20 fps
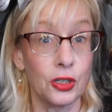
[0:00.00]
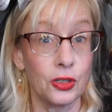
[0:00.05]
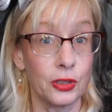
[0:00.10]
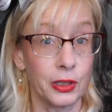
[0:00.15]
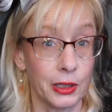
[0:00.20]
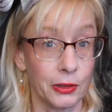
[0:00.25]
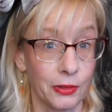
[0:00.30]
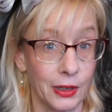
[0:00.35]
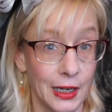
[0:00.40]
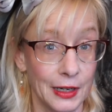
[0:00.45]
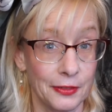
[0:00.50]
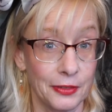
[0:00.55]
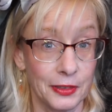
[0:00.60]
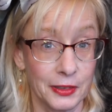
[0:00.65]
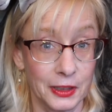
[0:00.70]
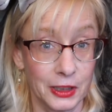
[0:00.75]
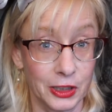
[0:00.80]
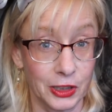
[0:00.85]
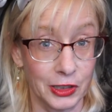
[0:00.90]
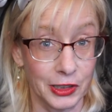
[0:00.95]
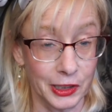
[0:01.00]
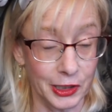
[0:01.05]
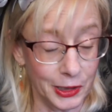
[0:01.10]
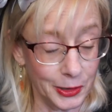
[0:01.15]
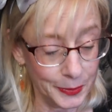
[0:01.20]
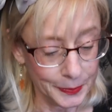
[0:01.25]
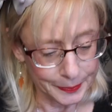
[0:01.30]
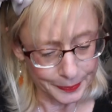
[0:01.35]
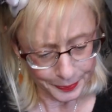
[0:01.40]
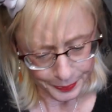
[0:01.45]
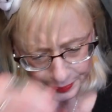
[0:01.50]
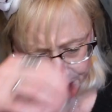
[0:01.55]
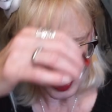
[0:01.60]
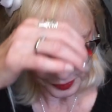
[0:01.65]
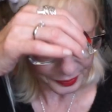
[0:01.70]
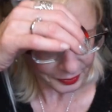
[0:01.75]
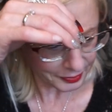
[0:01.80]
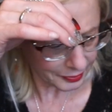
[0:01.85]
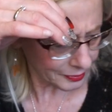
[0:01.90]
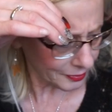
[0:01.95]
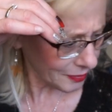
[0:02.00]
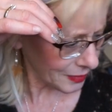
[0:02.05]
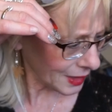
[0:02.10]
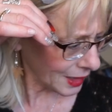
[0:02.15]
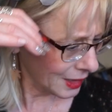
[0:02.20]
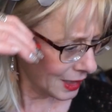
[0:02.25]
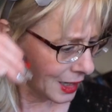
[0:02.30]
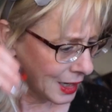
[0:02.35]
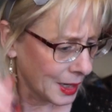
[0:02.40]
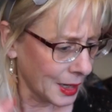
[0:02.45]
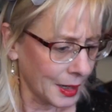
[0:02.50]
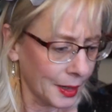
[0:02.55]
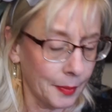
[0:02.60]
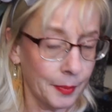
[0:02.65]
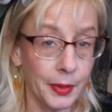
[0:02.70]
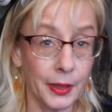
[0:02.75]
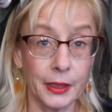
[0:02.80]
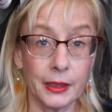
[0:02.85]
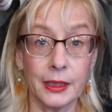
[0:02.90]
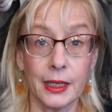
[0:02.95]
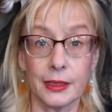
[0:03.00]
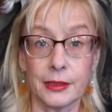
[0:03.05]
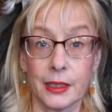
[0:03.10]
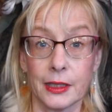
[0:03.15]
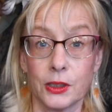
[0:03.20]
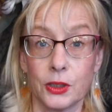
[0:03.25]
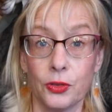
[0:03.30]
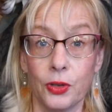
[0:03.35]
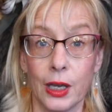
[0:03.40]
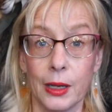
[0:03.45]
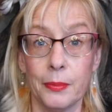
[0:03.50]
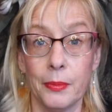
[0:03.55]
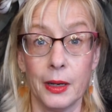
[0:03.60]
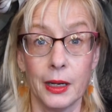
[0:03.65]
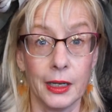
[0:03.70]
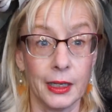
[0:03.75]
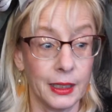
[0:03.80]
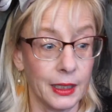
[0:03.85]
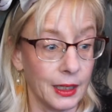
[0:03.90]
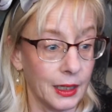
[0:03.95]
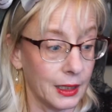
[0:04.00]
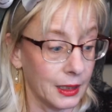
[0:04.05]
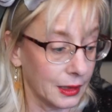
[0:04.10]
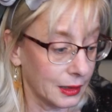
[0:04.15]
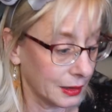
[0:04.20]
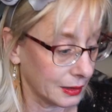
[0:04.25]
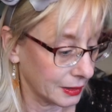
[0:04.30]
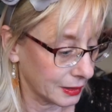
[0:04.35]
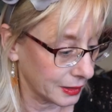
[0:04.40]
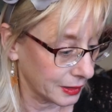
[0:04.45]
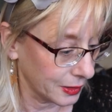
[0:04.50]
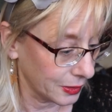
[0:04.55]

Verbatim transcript: usually arrive earlier. But yes, I do have my uh,